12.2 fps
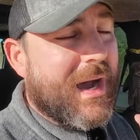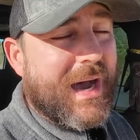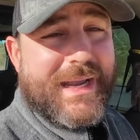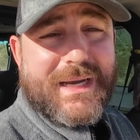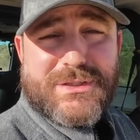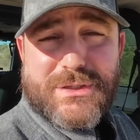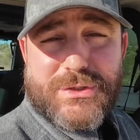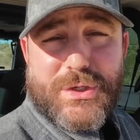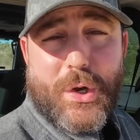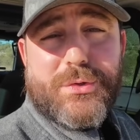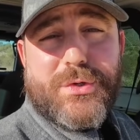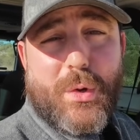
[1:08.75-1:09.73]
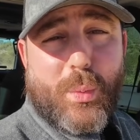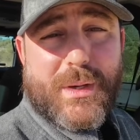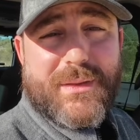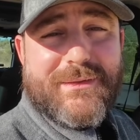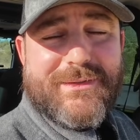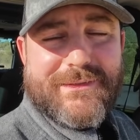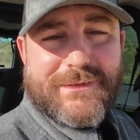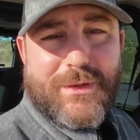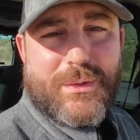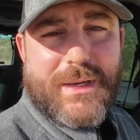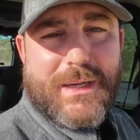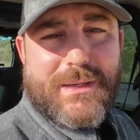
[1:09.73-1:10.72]
I actually don't know where this is
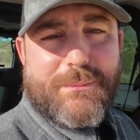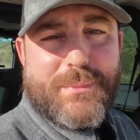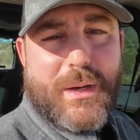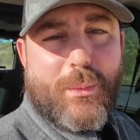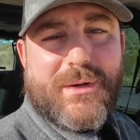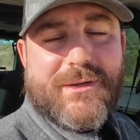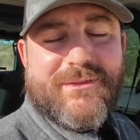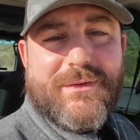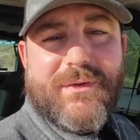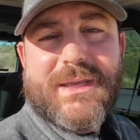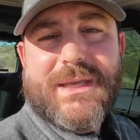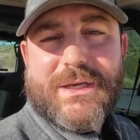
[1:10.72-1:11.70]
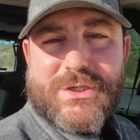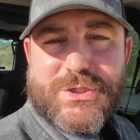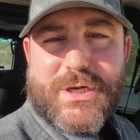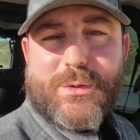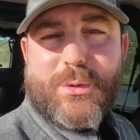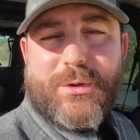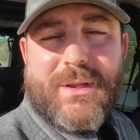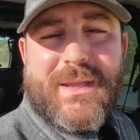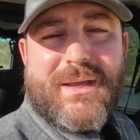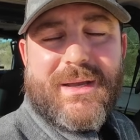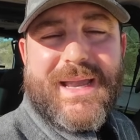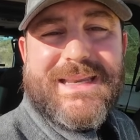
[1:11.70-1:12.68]
located, but I wanted to see if I can get a general
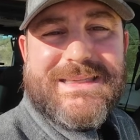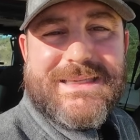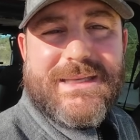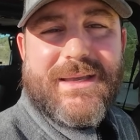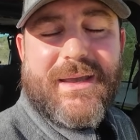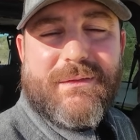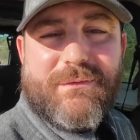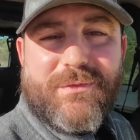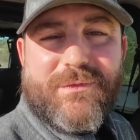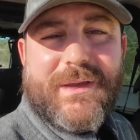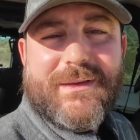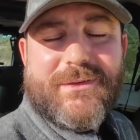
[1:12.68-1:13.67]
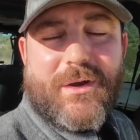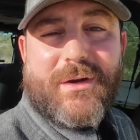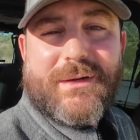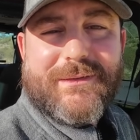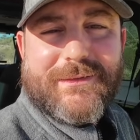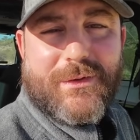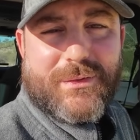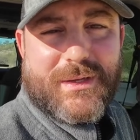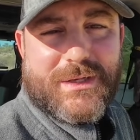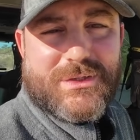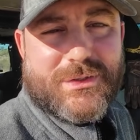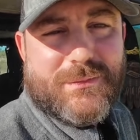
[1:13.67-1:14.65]
idea and fix on its
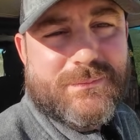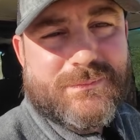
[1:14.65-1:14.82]
location.